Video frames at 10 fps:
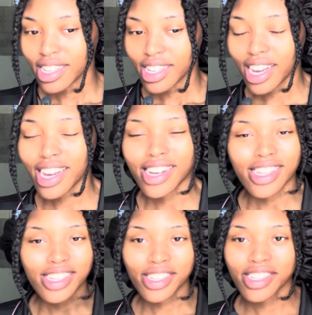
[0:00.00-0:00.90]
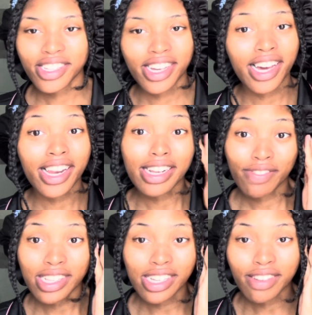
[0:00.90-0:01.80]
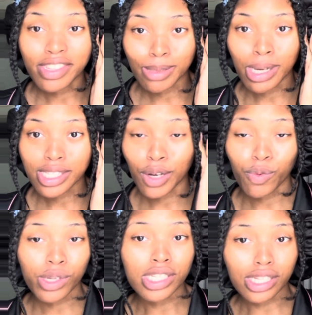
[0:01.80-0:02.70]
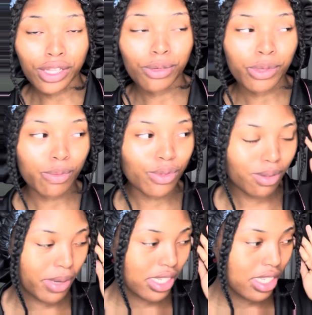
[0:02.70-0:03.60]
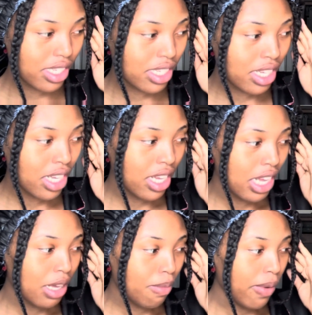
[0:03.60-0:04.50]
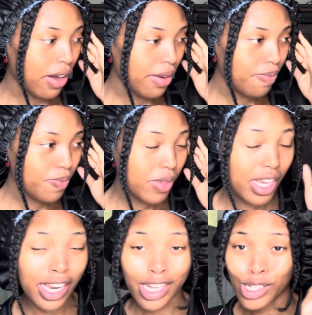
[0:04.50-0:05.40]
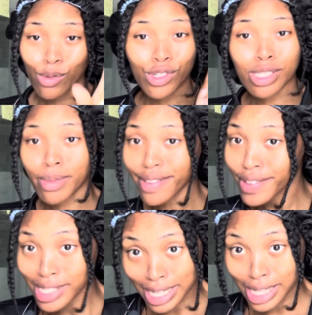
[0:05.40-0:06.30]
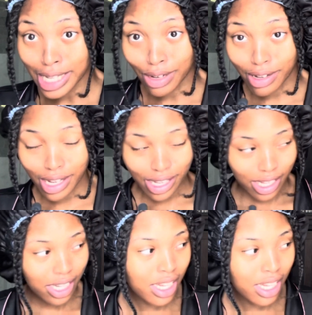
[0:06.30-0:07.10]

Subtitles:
I gotta really convince myself when it's other people's messes. And I don't just mean physically, okay?